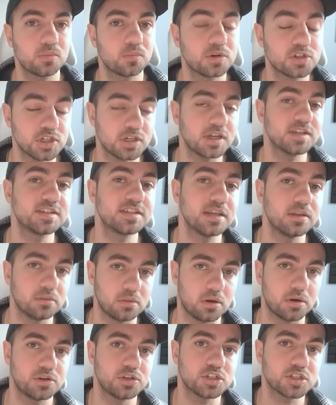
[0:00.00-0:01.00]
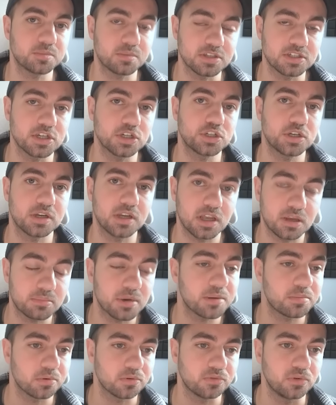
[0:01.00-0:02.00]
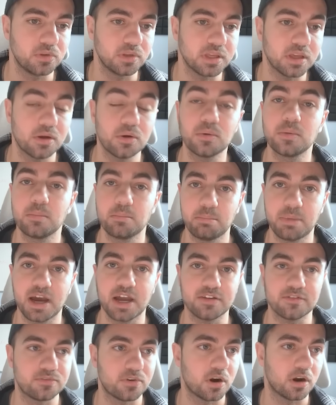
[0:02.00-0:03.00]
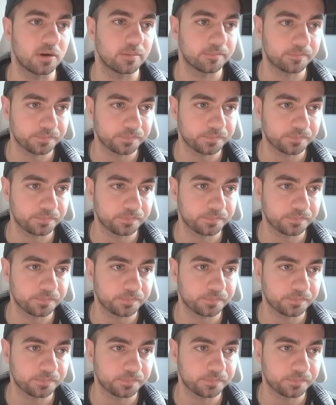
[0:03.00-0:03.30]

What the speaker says: which is the largest position in my portfolio by far.